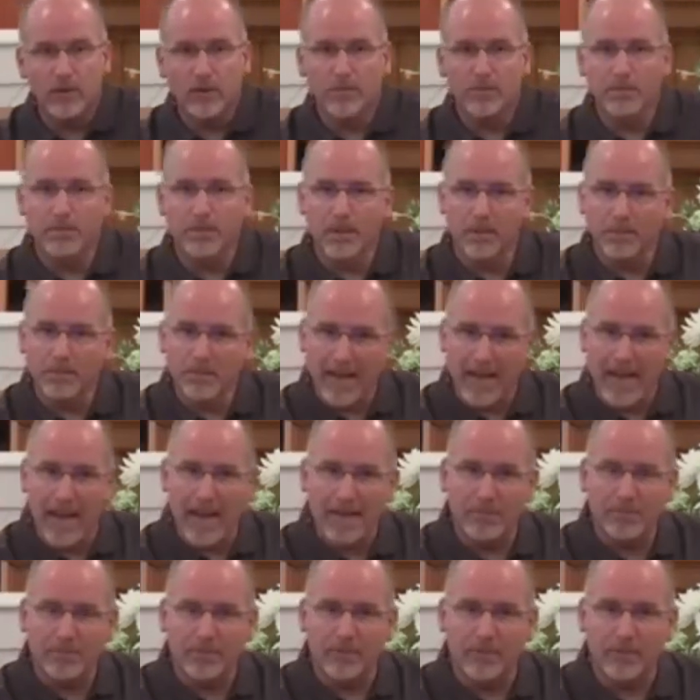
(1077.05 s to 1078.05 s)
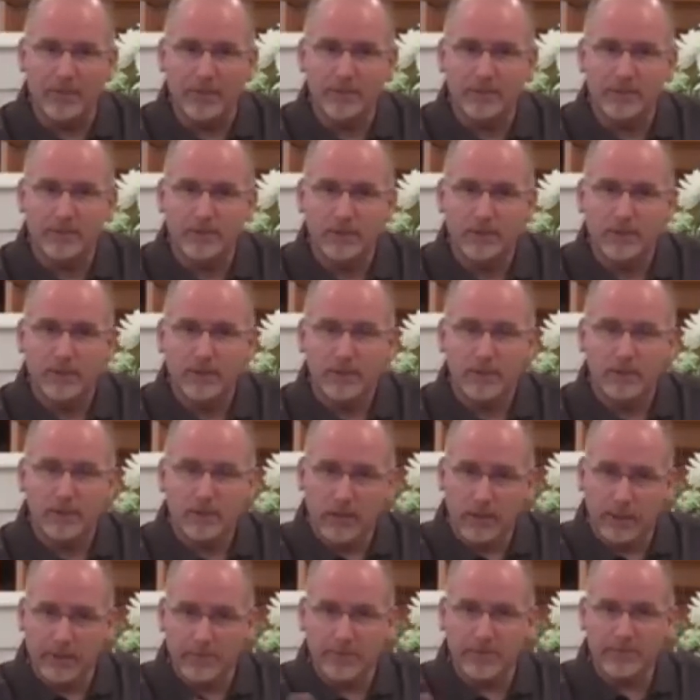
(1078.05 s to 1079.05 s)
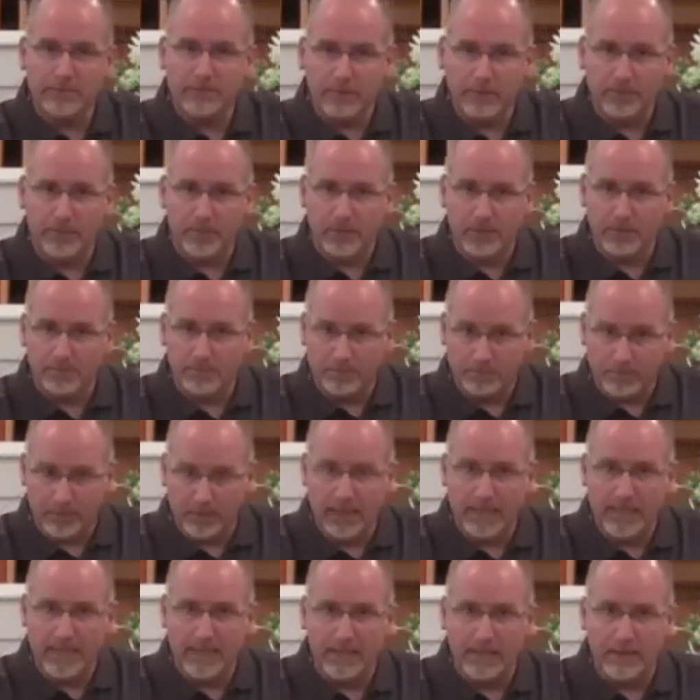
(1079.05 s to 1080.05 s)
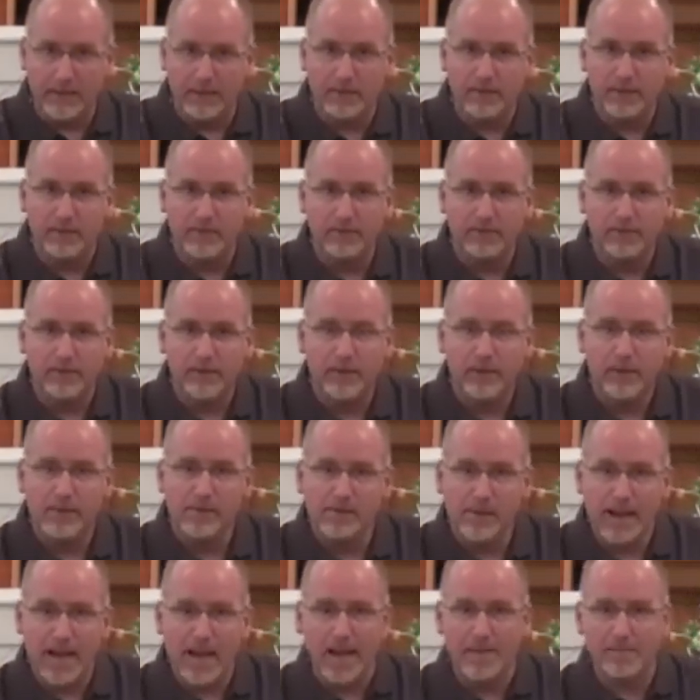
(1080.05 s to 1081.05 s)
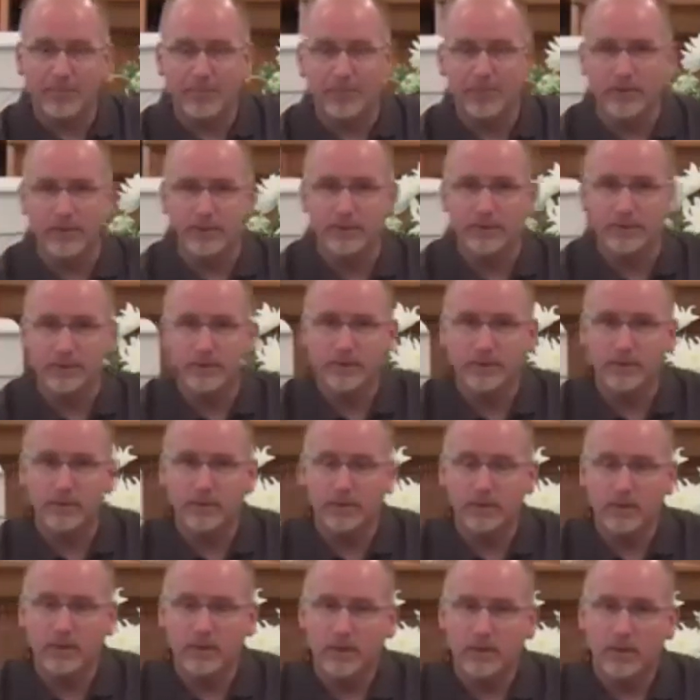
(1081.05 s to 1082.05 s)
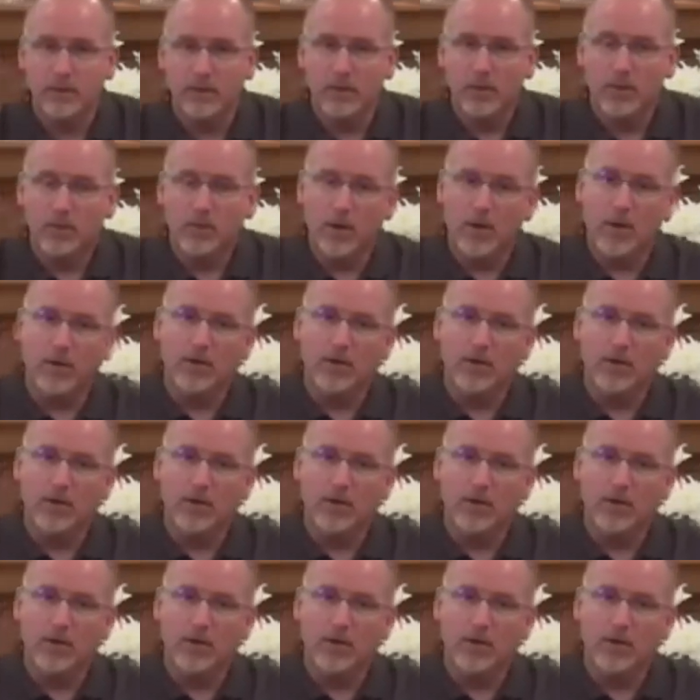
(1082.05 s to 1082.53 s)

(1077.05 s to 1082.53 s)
but papyrus, coming from the plant of papyrus. Well,